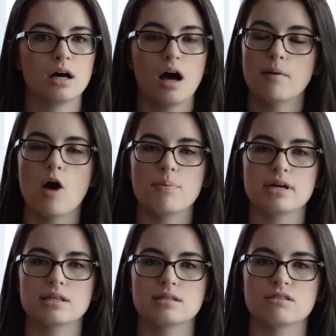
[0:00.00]
I'm
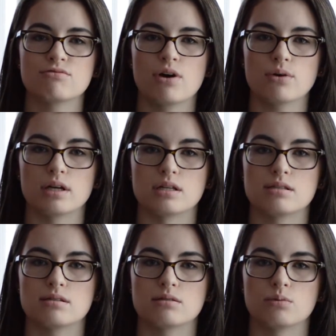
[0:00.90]
hoping this is in
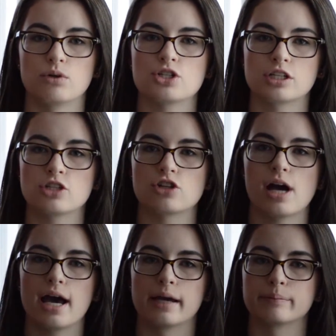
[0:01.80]
focus. We're just gonna
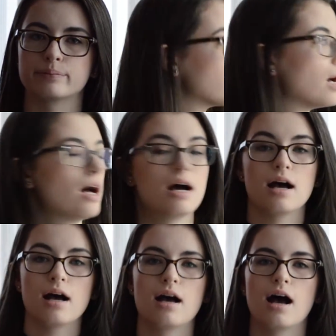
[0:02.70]
try.
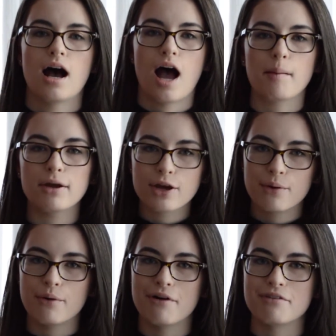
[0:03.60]
I'm gonna
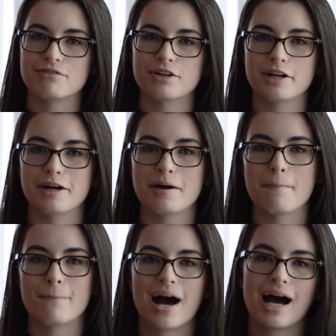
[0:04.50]
go over
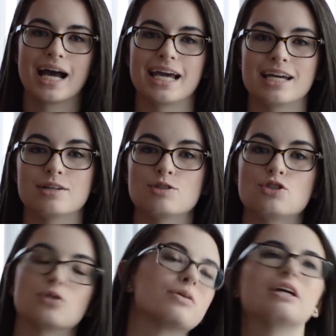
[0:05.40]
my
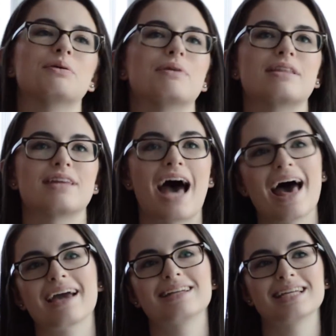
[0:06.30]
story with
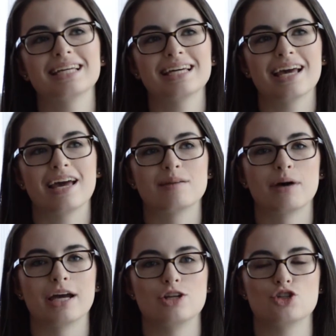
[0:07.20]
acne and
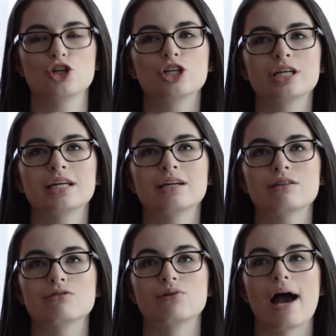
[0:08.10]
my journey
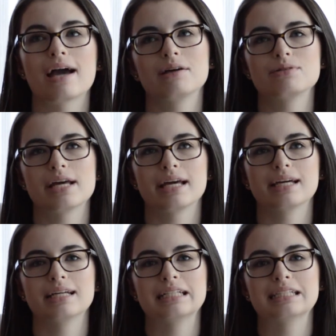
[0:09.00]
through
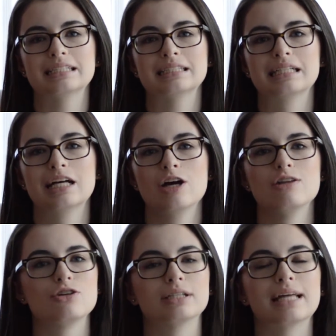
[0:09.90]
Accutane
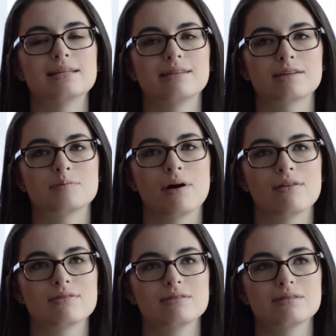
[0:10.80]
during that 6
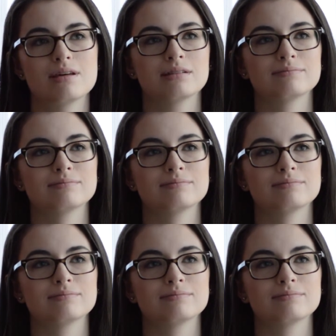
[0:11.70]
months.